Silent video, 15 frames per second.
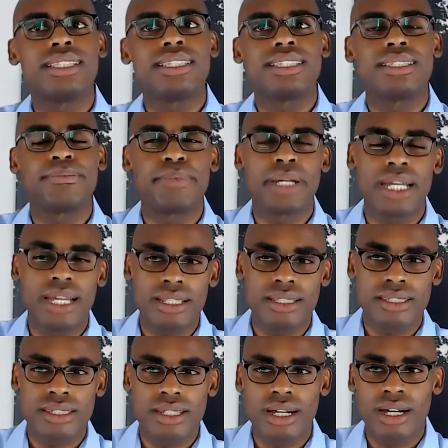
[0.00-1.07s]
think
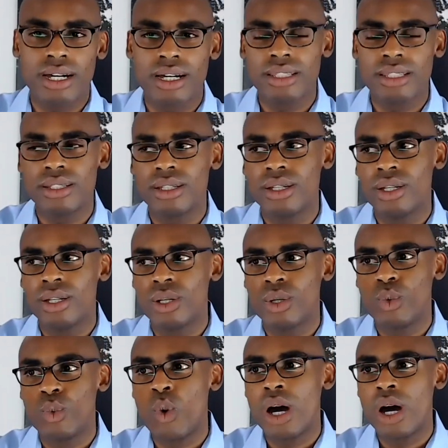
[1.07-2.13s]
it really
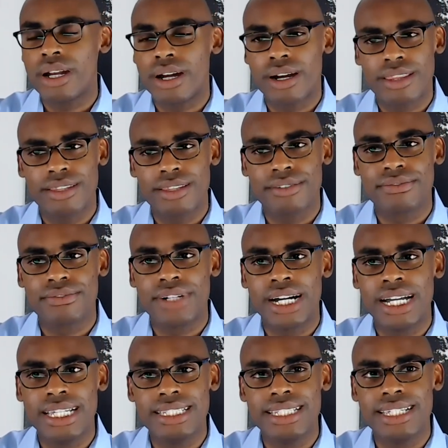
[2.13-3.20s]
depends on
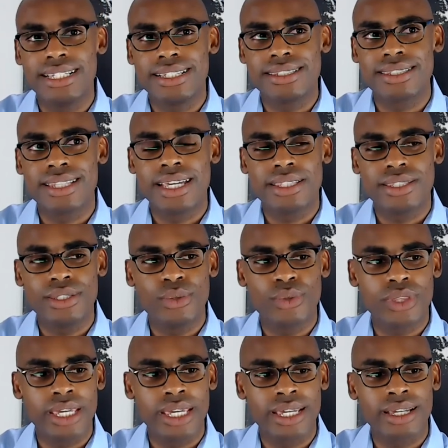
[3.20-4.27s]
what are the
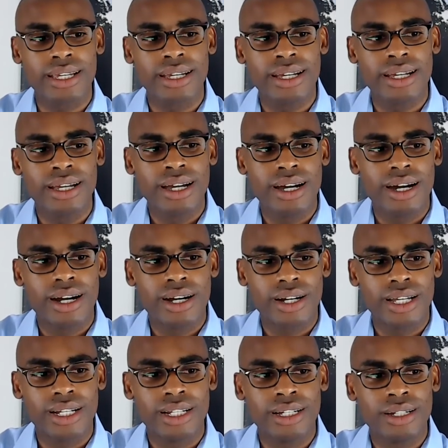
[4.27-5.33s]
findings that you think
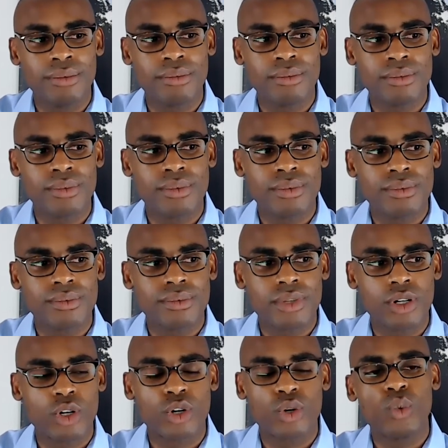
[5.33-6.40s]
are going to,
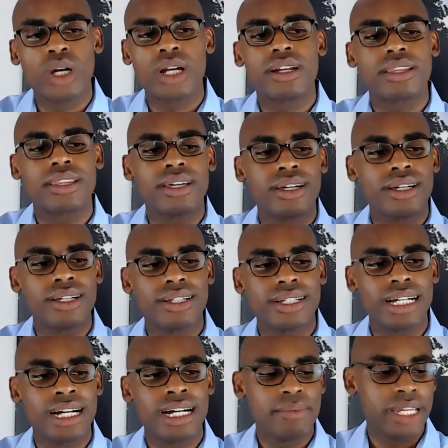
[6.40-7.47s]
or what are the
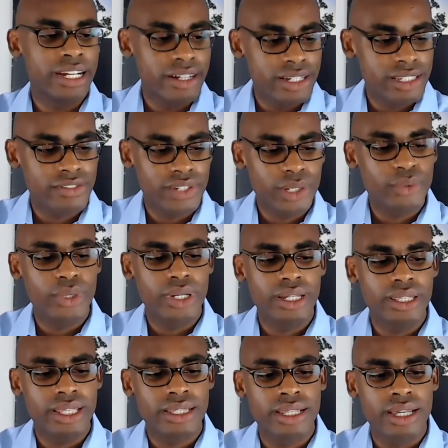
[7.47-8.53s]
areas of inquiry
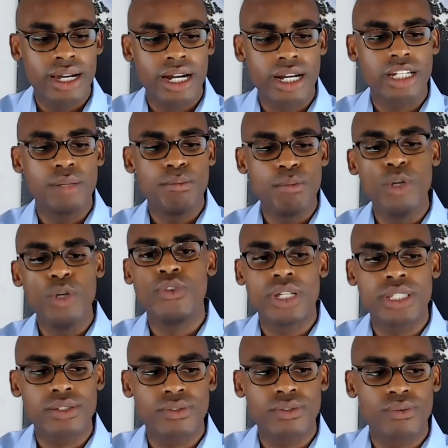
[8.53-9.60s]
that are going to move
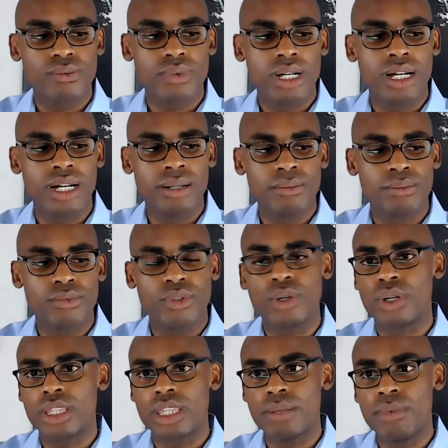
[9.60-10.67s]
us
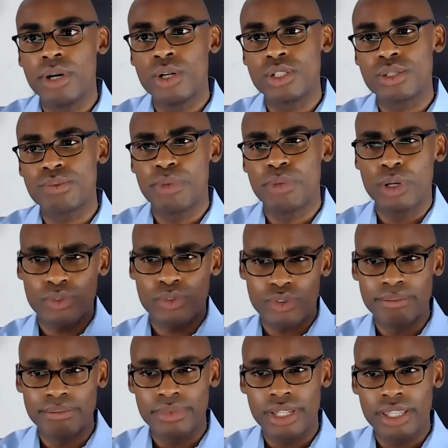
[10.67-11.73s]
forward the most, both
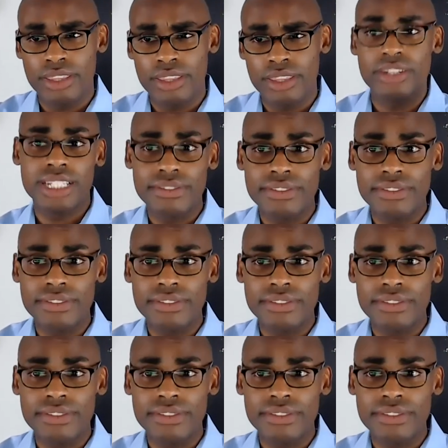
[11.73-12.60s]
from theory development